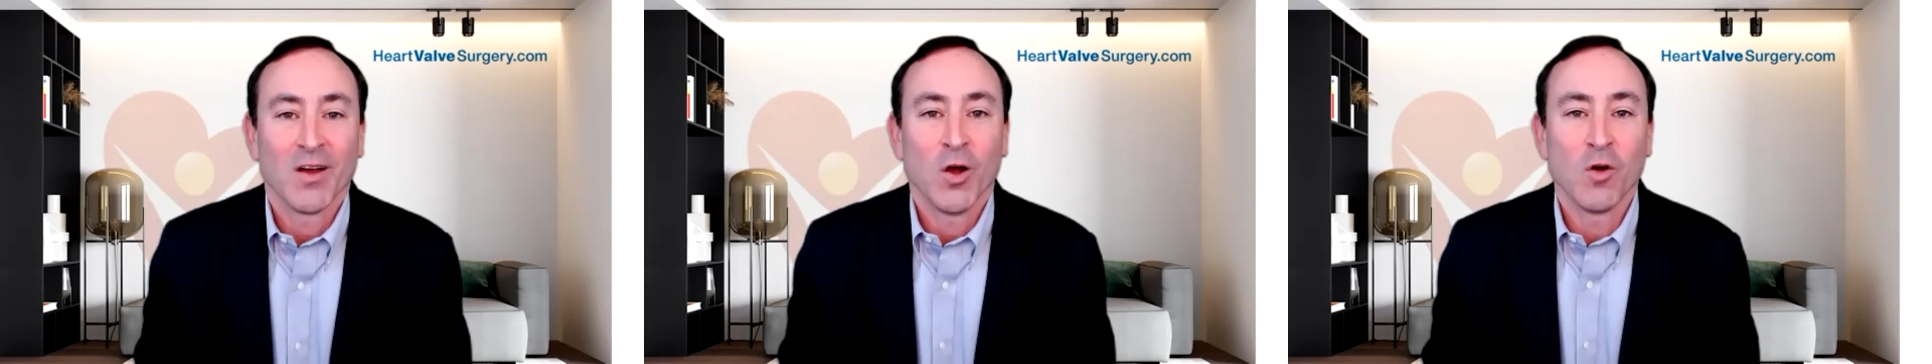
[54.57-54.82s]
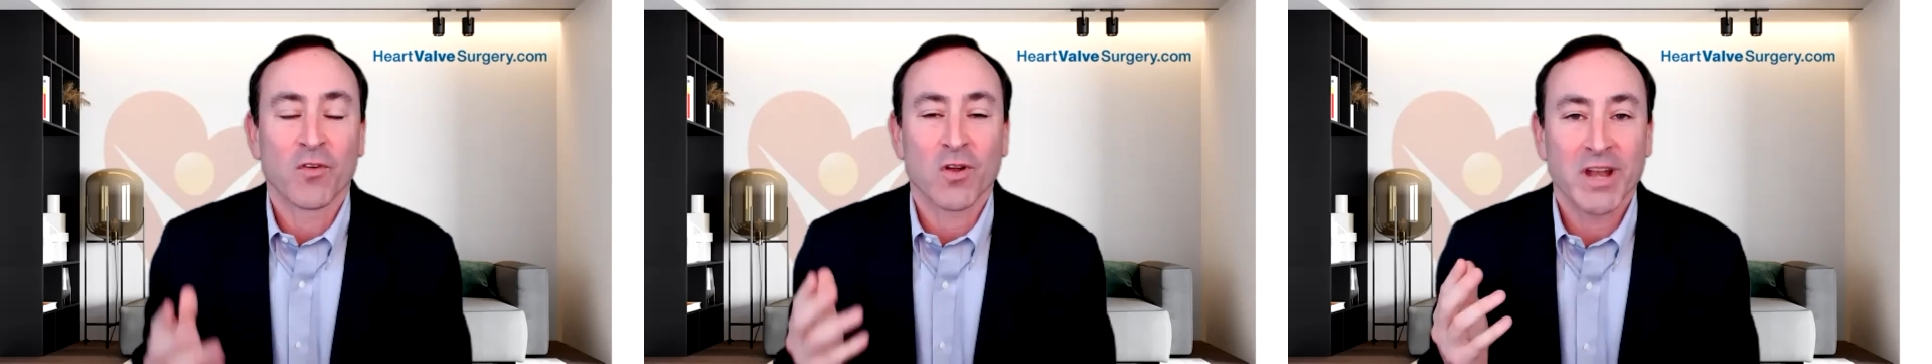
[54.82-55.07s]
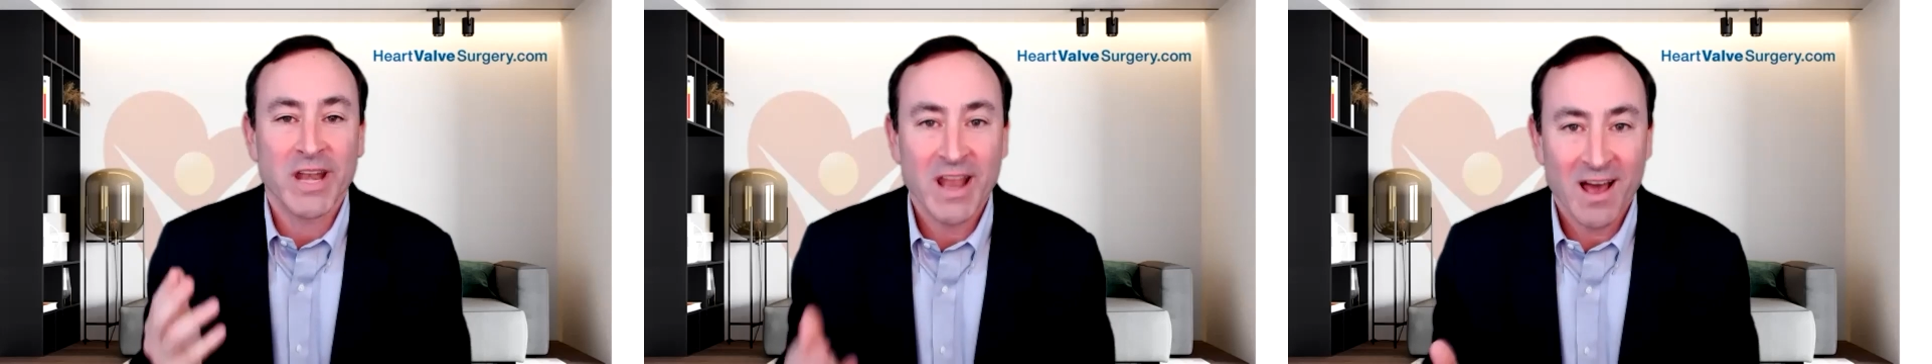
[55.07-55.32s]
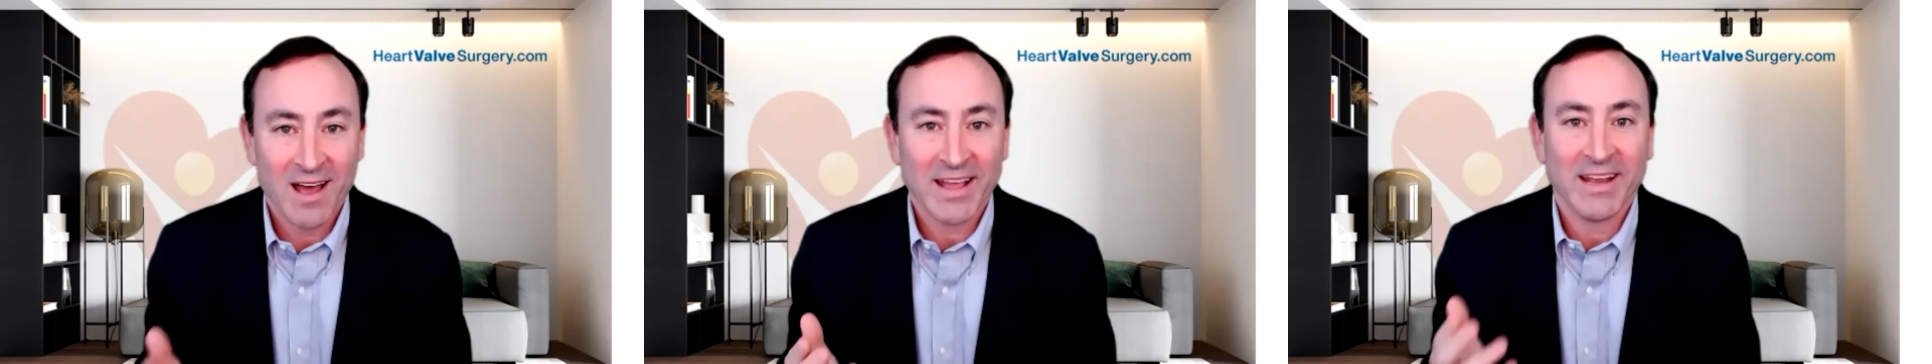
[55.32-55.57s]
over
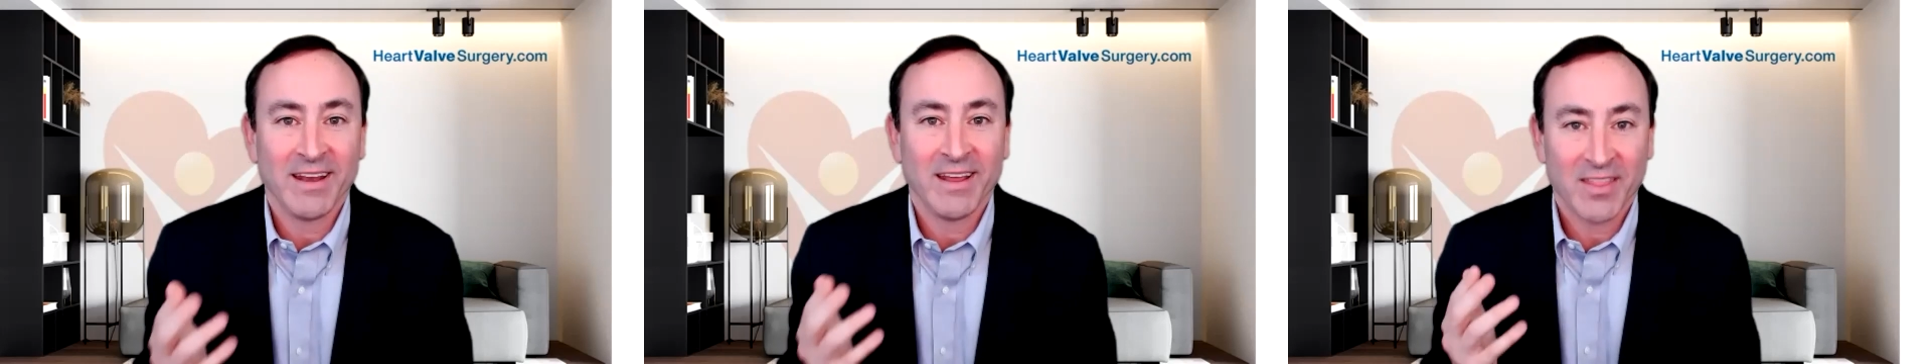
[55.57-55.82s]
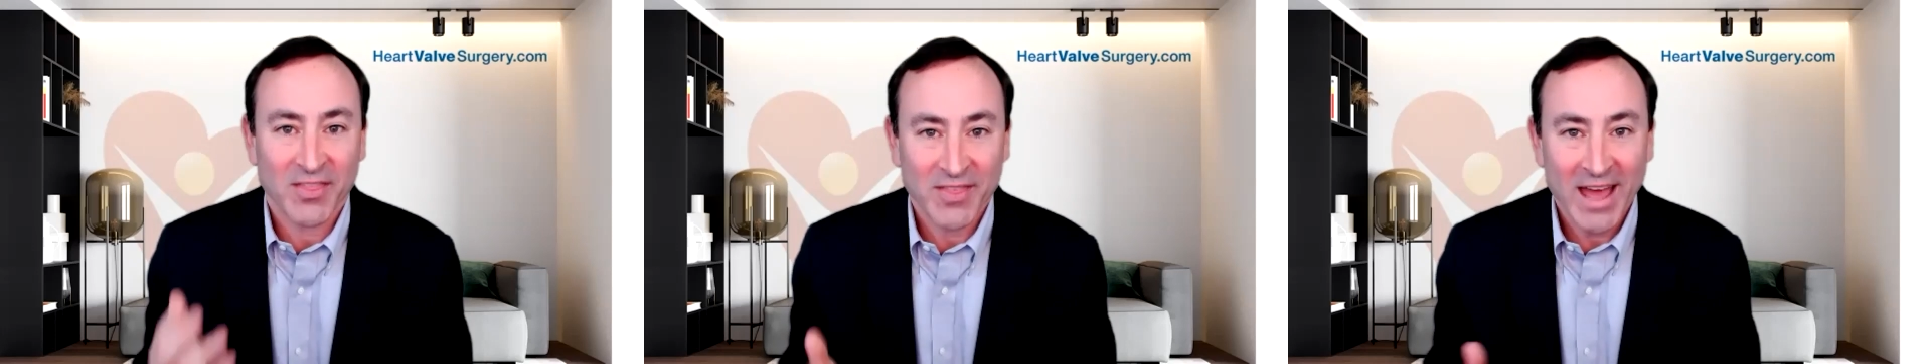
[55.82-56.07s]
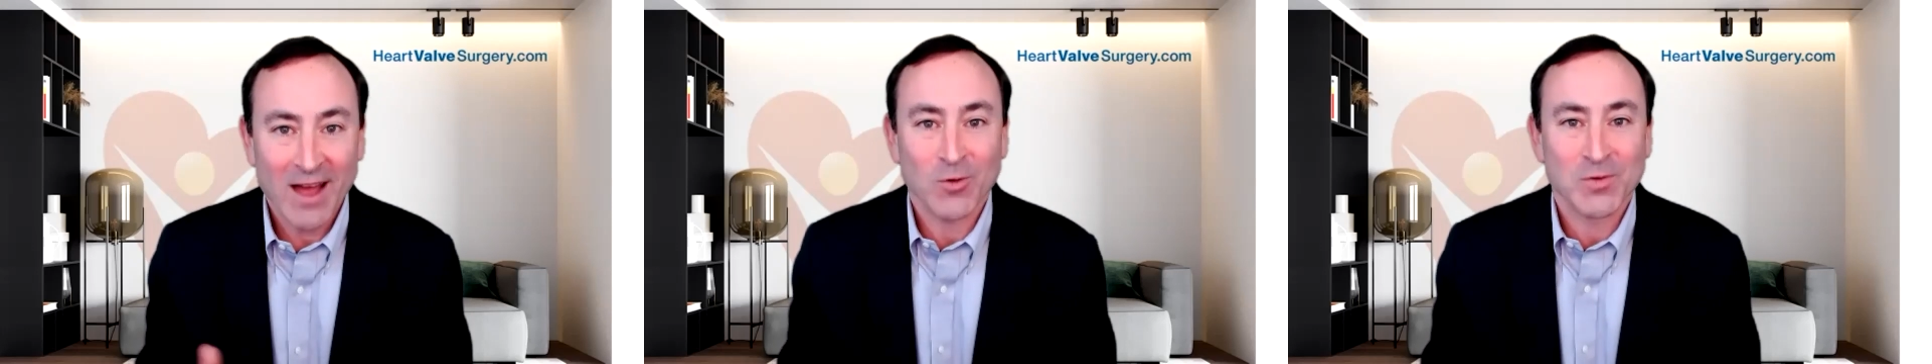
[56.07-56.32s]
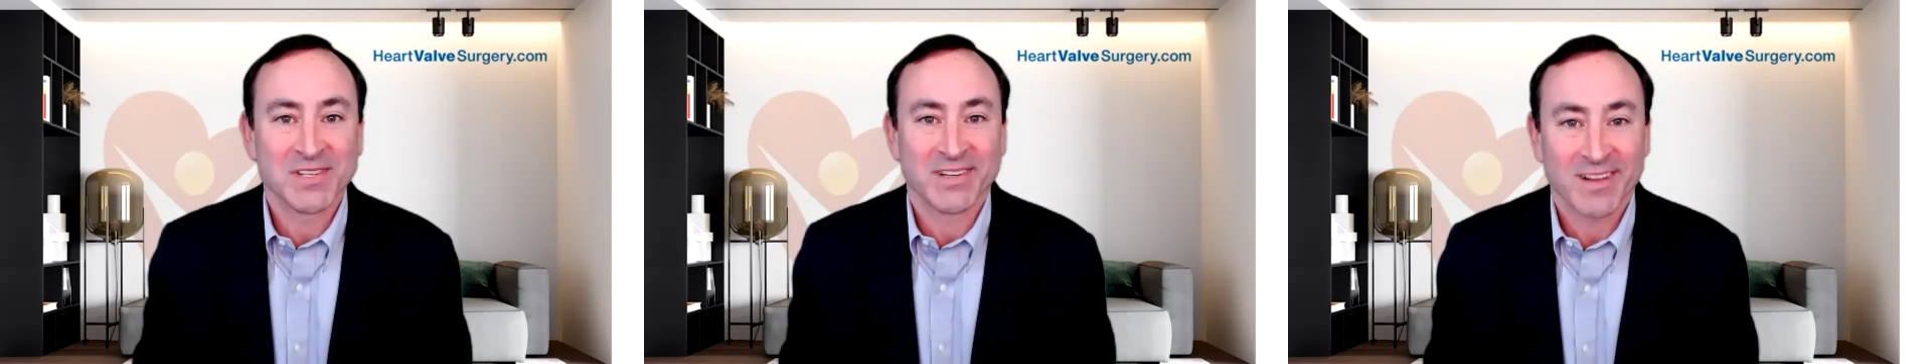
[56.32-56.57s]
nine
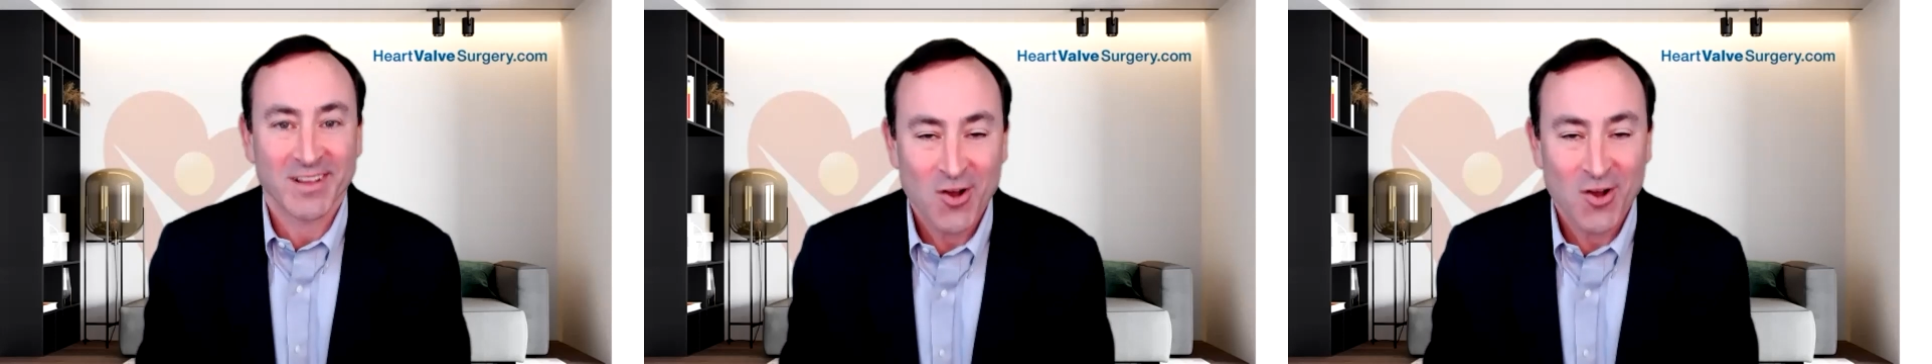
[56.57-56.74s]
thousand